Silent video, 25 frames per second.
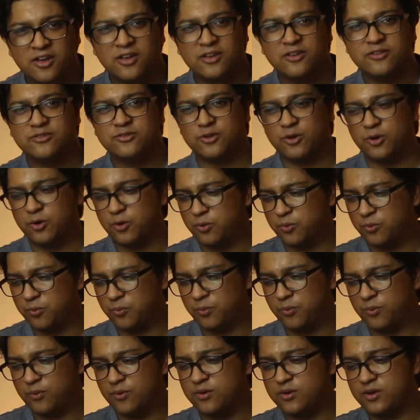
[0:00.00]

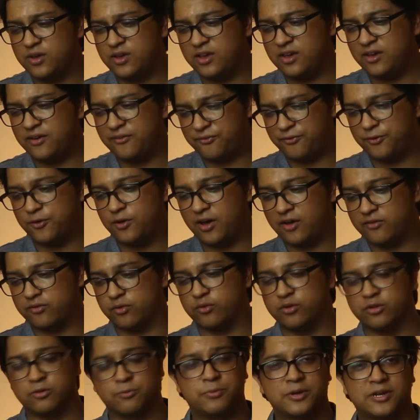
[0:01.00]
So if you have a
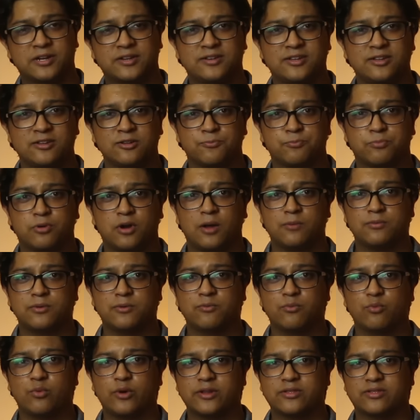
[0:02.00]
real big deal
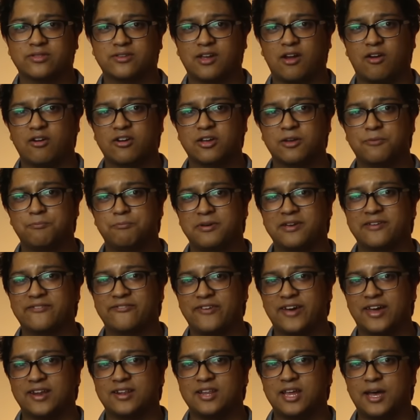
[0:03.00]
problem with carrying a big
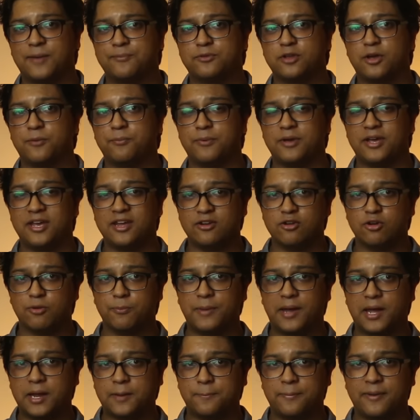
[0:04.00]
fat laptop in your
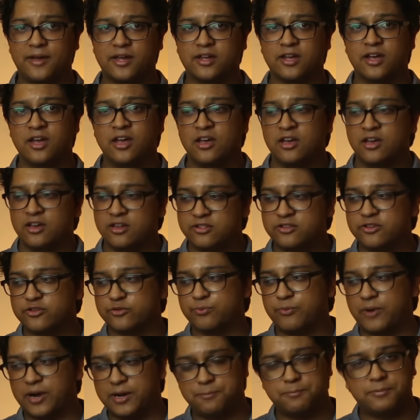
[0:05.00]
backpack,
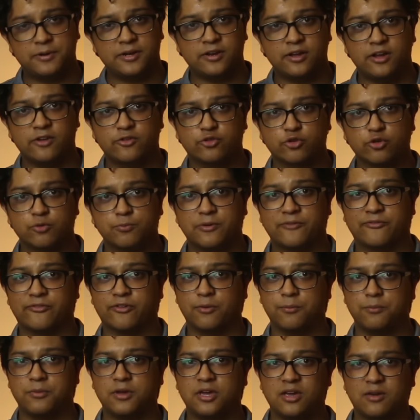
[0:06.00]
this might be an issue, but
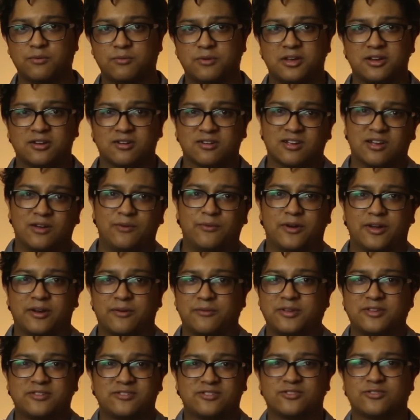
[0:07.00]
for me, I mean, come on, I
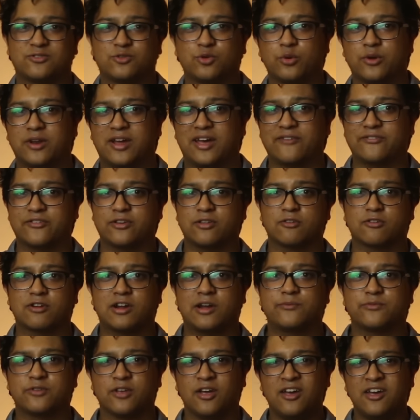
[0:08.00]
mean, it's just 2.5
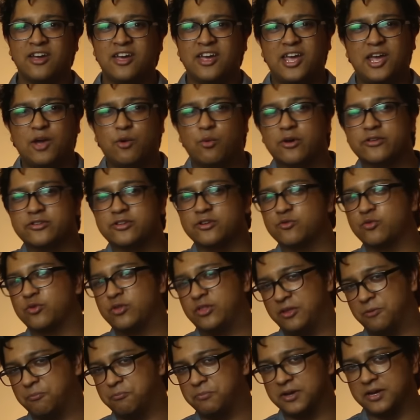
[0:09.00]
kilograms. It wasn't
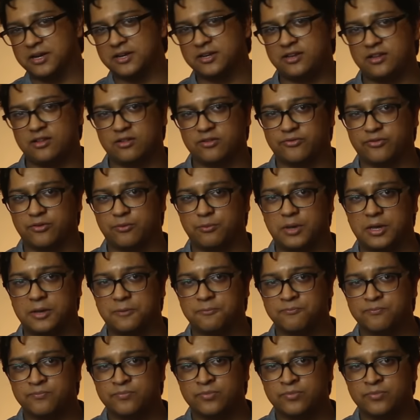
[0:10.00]
really a big deal for me.